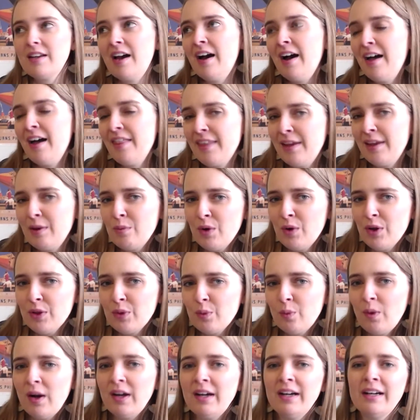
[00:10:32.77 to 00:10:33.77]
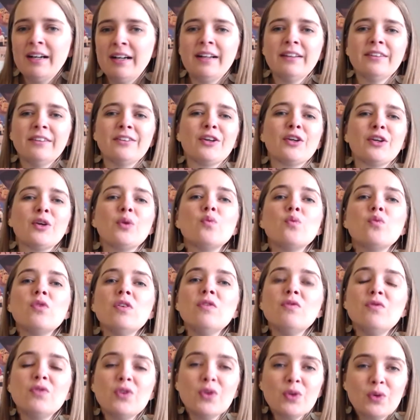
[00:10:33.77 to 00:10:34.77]
Are they worthwhile? You're going to
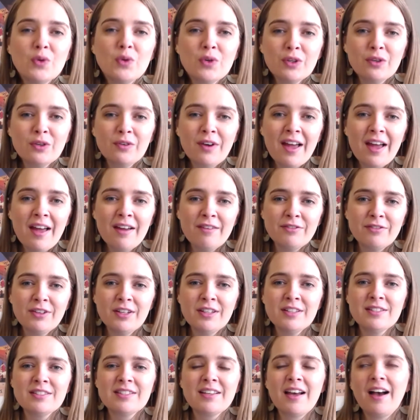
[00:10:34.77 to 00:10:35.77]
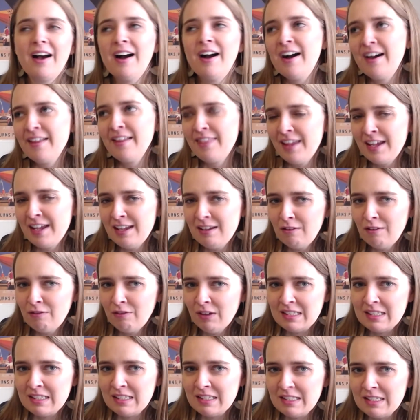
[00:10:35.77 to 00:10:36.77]
review your efforts. Are they
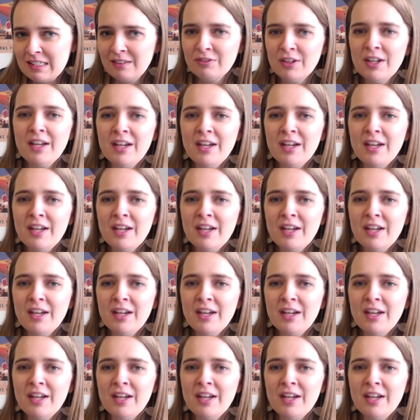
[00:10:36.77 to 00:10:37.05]
effective?